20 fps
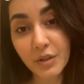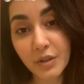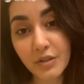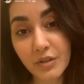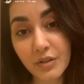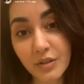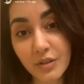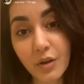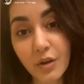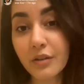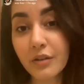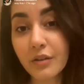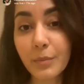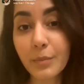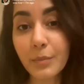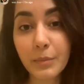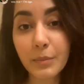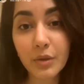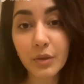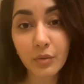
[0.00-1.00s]
because a lot of
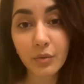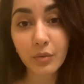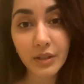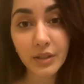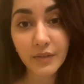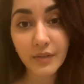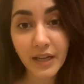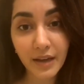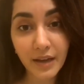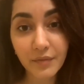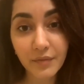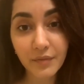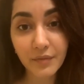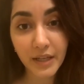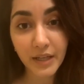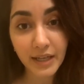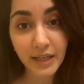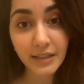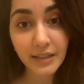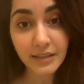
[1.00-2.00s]
people don't even have
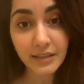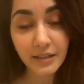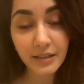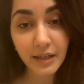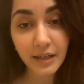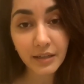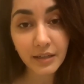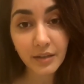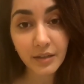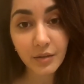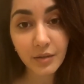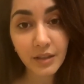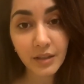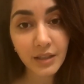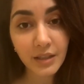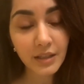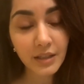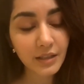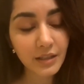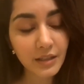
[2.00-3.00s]
that right now.
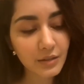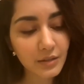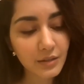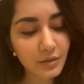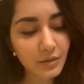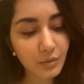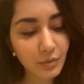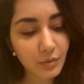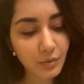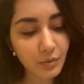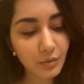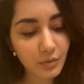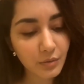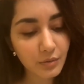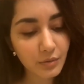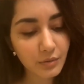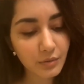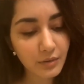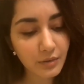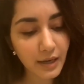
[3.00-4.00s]
So
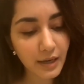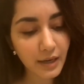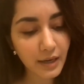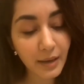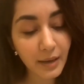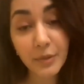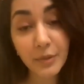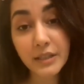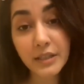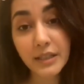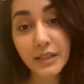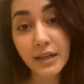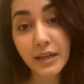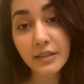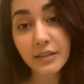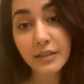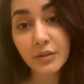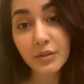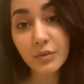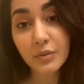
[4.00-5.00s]
I am in
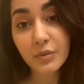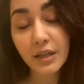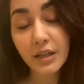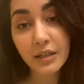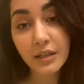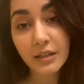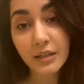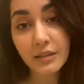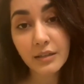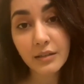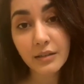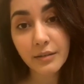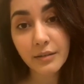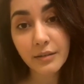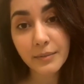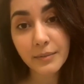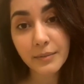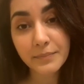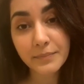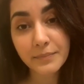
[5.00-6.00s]
gratitude, and
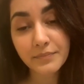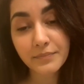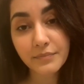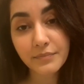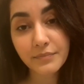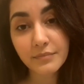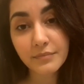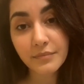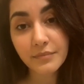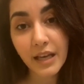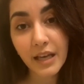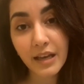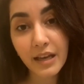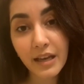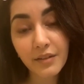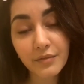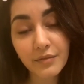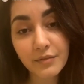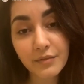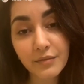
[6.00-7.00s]
I
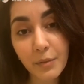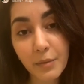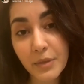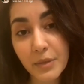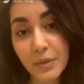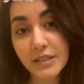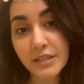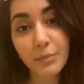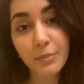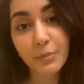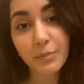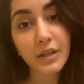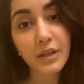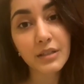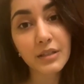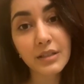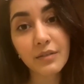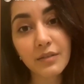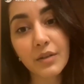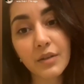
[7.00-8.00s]
have amazing
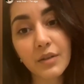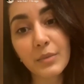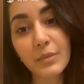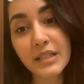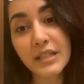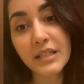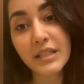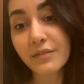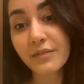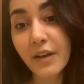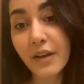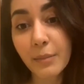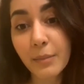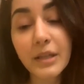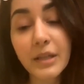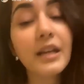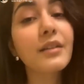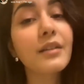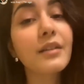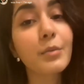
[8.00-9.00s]
parents, I have an amazing
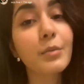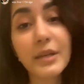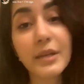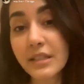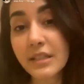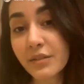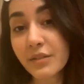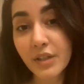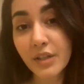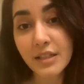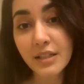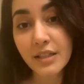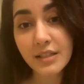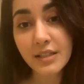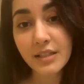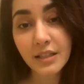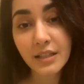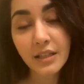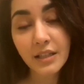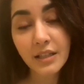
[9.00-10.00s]
family, I have amazing friends,
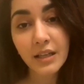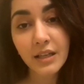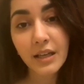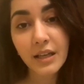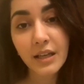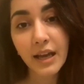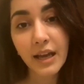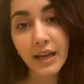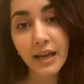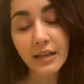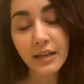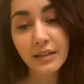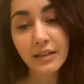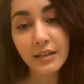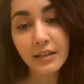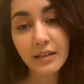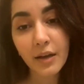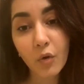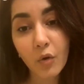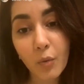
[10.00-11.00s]

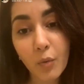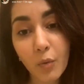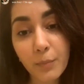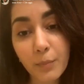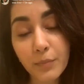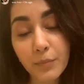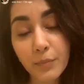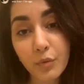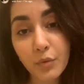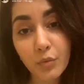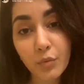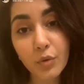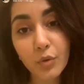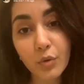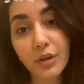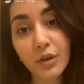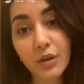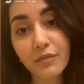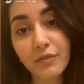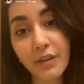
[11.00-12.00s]
and I hope you
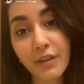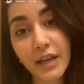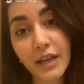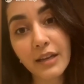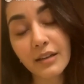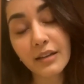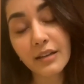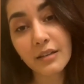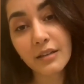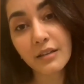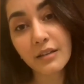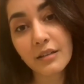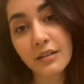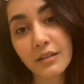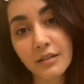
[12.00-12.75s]
can find